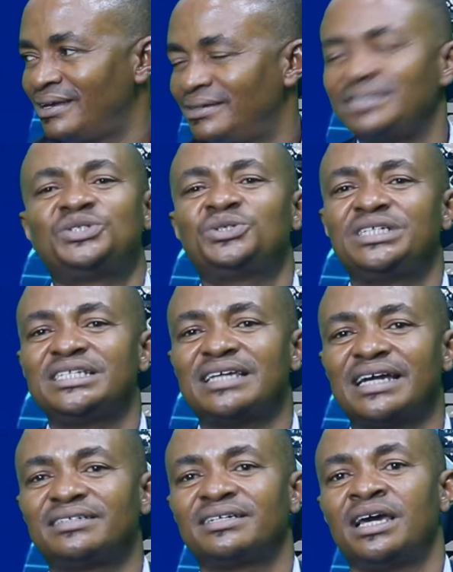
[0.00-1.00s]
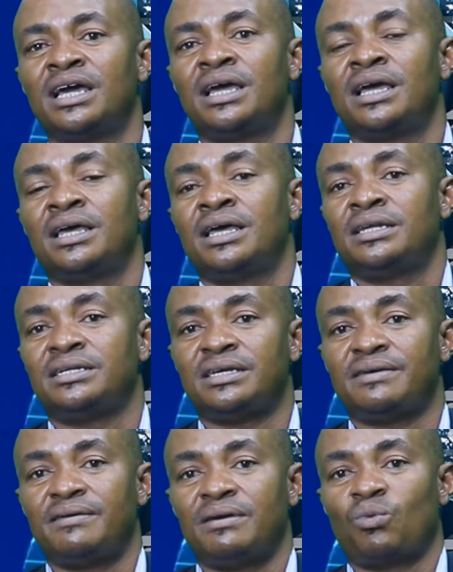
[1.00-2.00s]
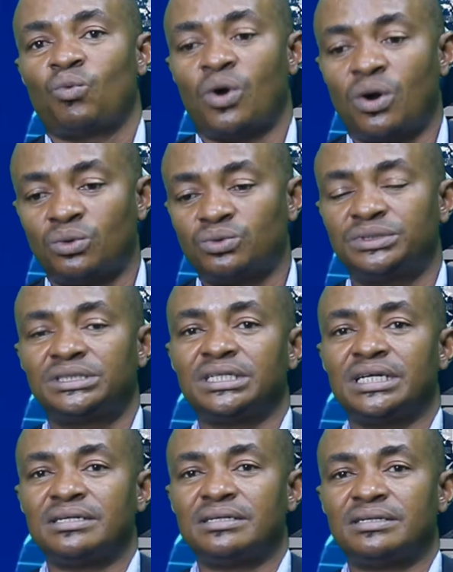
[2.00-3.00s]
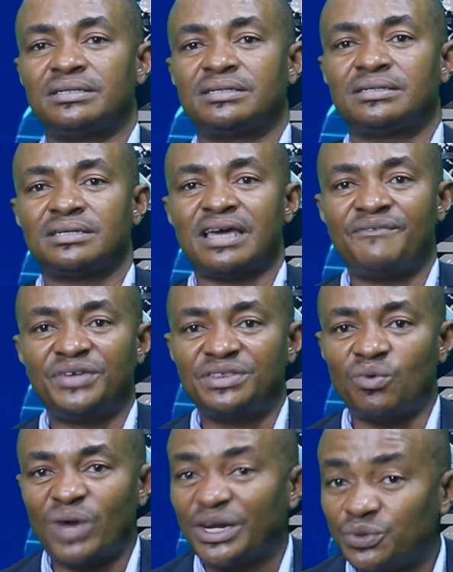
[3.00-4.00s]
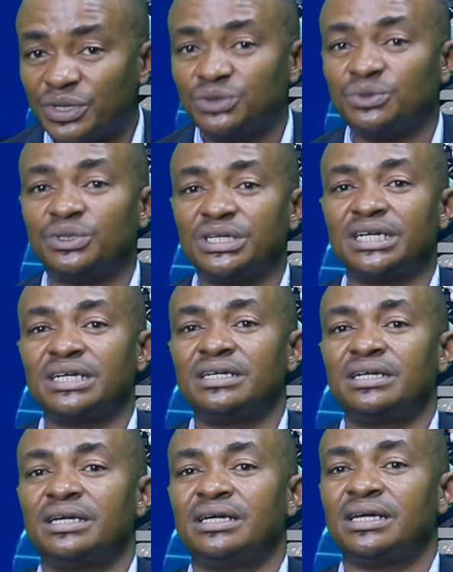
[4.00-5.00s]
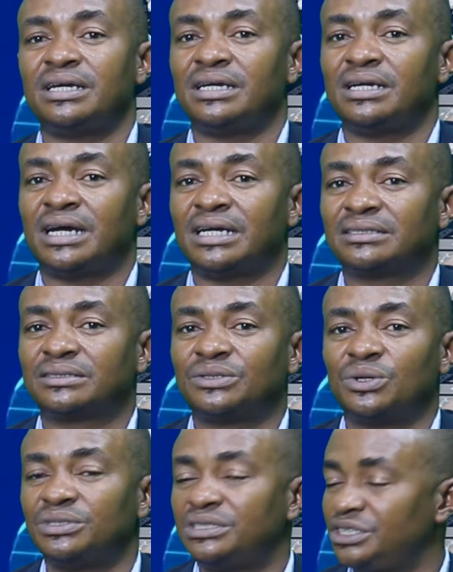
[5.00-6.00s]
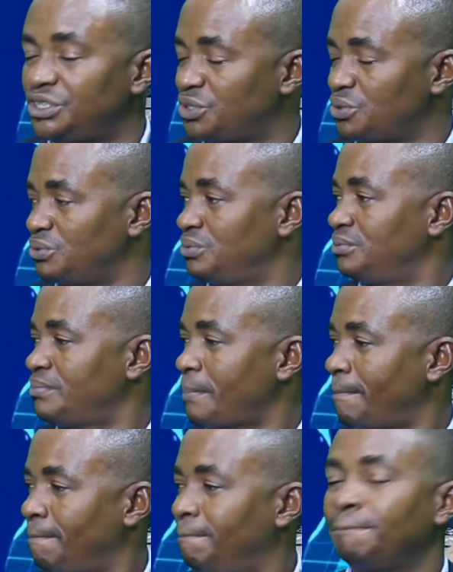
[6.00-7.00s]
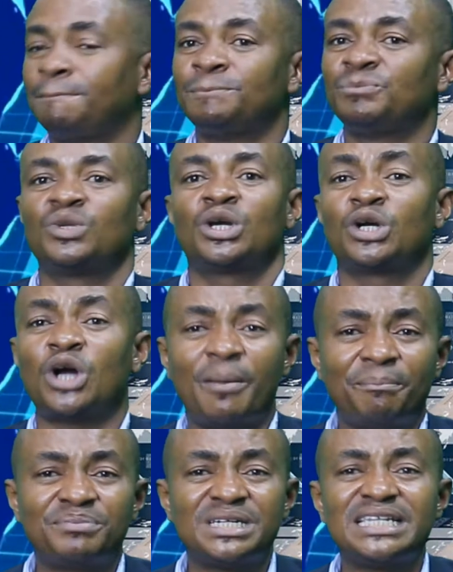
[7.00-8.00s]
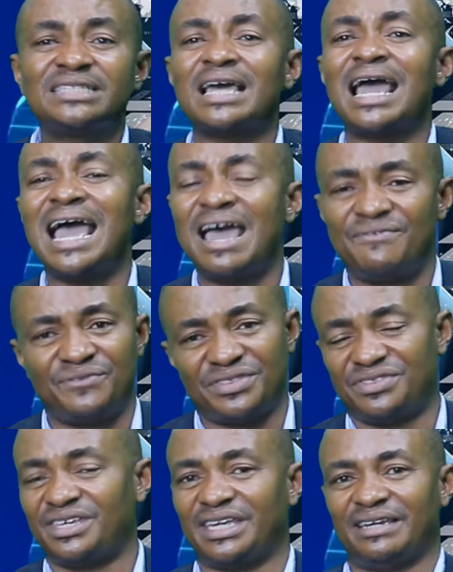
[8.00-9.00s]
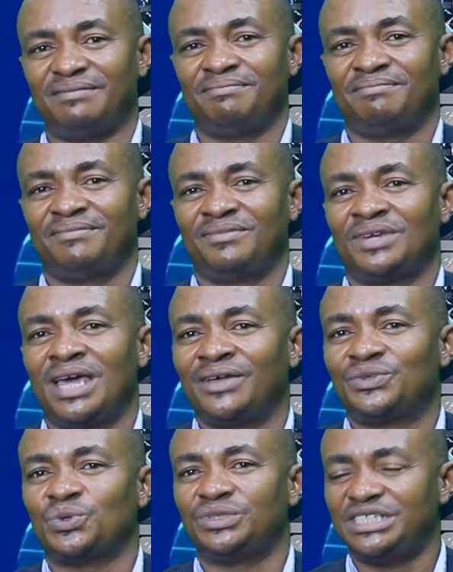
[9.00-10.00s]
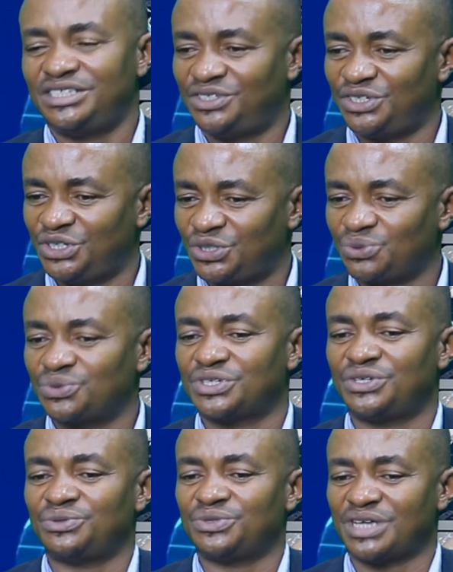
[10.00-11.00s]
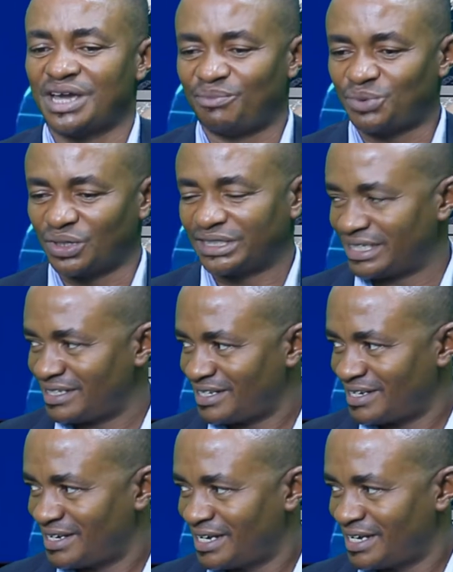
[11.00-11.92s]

The truth is that the world is, everything we're doing today has gone digital. Yeah. Companies, everything. So these digital skills, they are important.